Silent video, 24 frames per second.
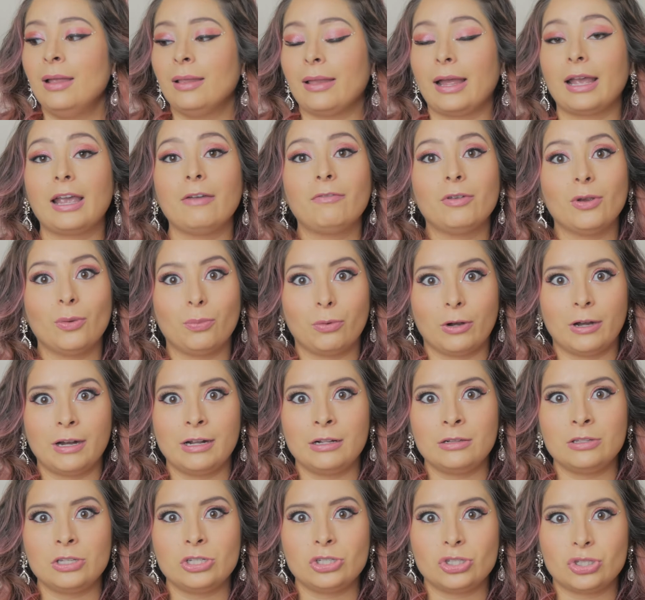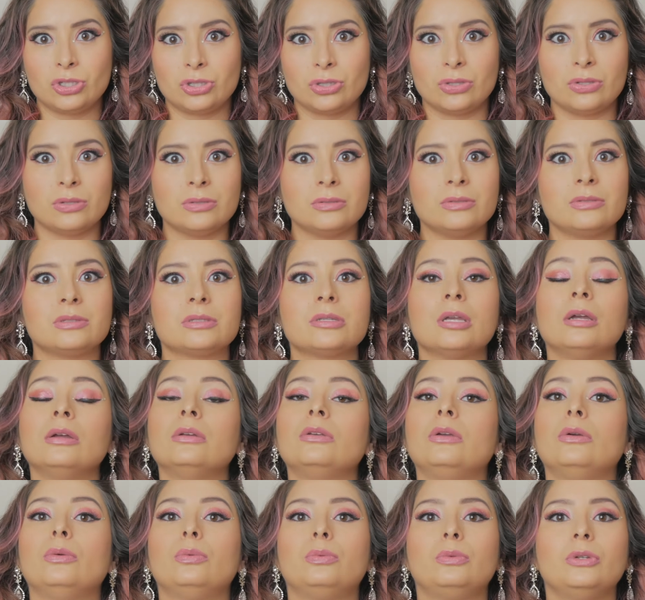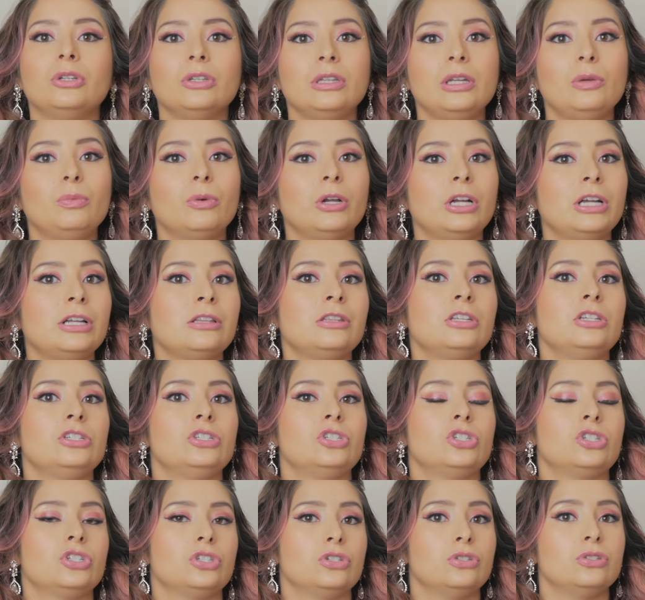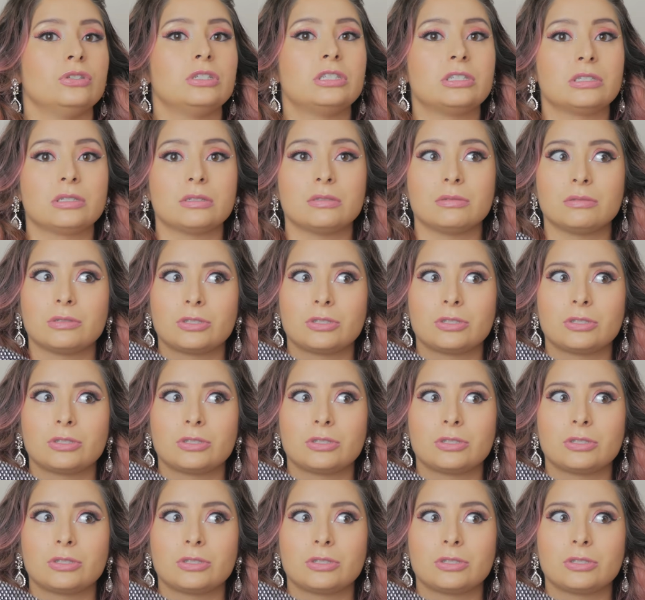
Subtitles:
Like if you're wearing these shoes, you're really wearing these shoes